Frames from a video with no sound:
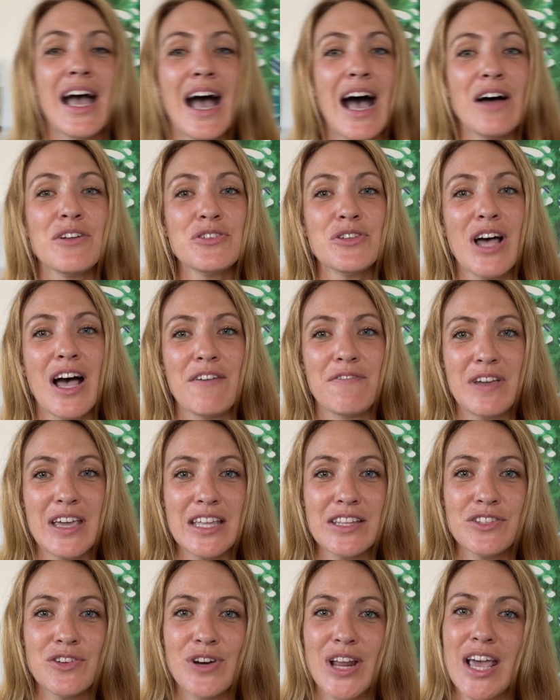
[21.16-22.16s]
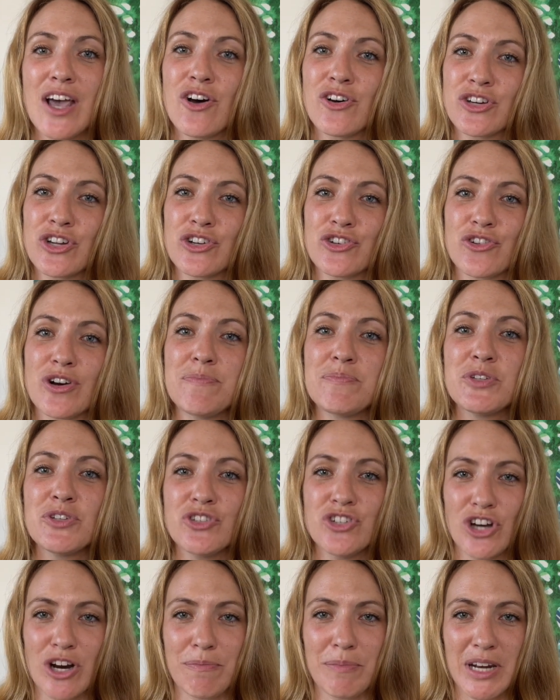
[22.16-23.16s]
How to have internet on your trip to
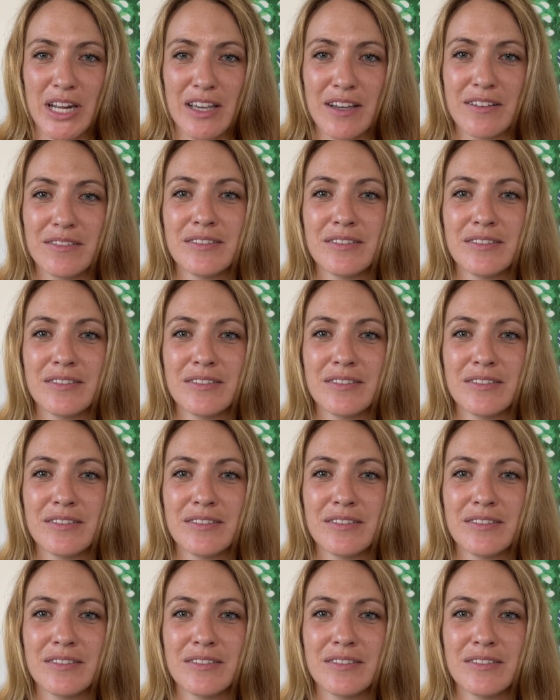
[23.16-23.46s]
Germany.